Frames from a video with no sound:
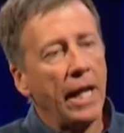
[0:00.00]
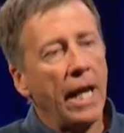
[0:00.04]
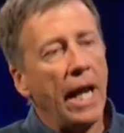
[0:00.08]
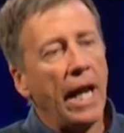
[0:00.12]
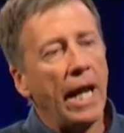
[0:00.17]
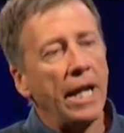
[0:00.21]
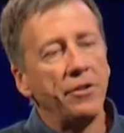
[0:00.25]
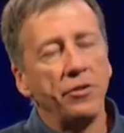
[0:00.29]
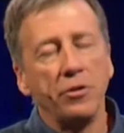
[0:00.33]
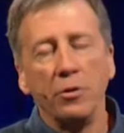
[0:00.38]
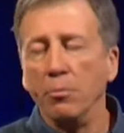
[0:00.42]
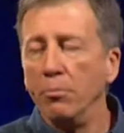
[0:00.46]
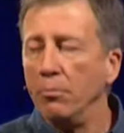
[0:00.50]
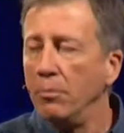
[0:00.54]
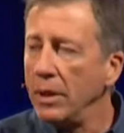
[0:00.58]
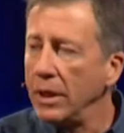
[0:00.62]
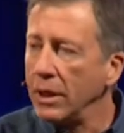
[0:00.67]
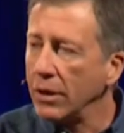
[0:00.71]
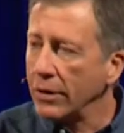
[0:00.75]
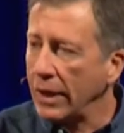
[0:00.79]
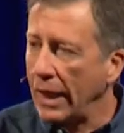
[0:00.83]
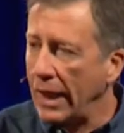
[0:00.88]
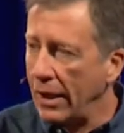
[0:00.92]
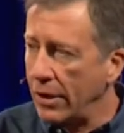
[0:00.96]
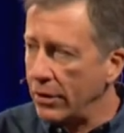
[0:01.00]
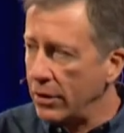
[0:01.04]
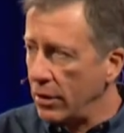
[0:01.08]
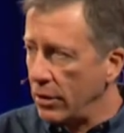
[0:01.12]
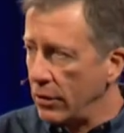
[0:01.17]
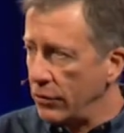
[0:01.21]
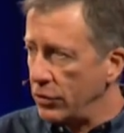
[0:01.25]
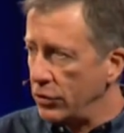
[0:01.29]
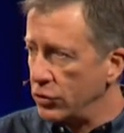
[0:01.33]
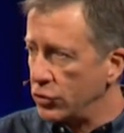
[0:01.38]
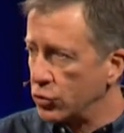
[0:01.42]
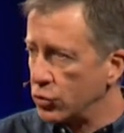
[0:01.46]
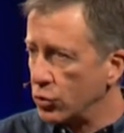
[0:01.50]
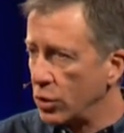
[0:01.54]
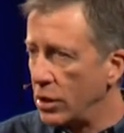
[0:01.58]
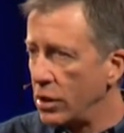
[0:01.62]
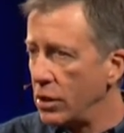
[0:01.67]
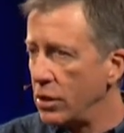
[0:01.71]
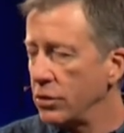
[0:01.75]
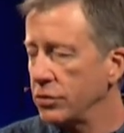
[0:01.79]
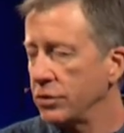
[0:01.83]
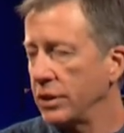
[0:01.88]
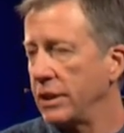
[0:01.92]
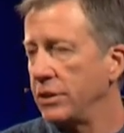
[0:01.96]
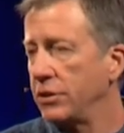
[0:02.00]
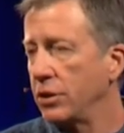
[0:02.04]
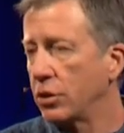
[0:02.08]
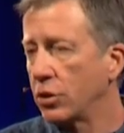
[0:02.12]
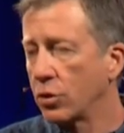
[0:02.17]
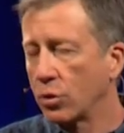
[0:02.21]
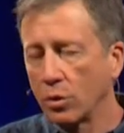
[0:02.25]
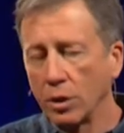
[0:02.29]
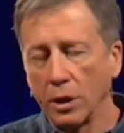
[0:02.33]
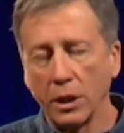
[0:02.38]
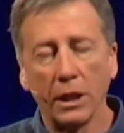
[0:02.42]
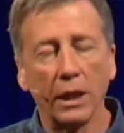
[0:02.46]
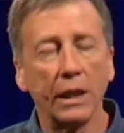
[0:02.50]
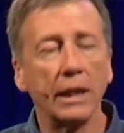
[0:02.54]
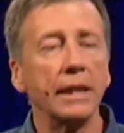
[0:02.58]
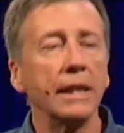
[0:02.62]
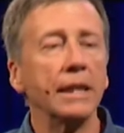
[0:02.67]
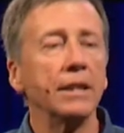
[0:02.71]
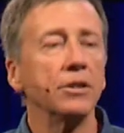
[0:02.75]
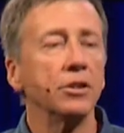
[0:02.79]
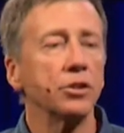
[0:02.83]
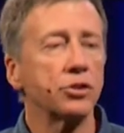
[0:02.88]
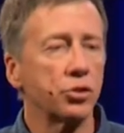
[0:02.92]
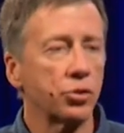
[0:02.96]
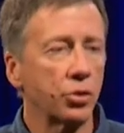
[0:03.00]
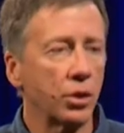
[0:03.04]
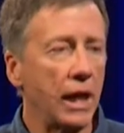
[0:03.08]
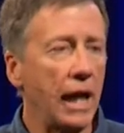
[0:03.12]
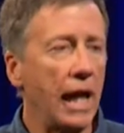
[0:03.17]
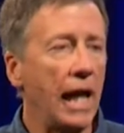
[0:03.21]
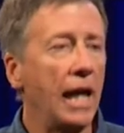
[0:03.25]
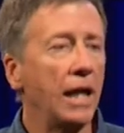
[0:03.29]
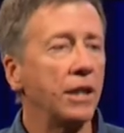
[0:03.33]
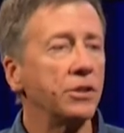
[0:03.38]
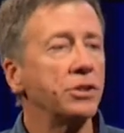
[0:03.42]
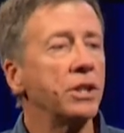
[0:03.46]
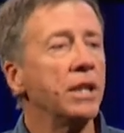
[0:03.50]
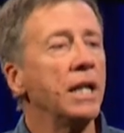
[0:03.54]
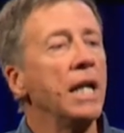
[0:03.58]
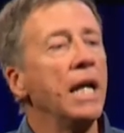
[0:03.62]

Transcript: and you melt out all the dross and the crud and the trash,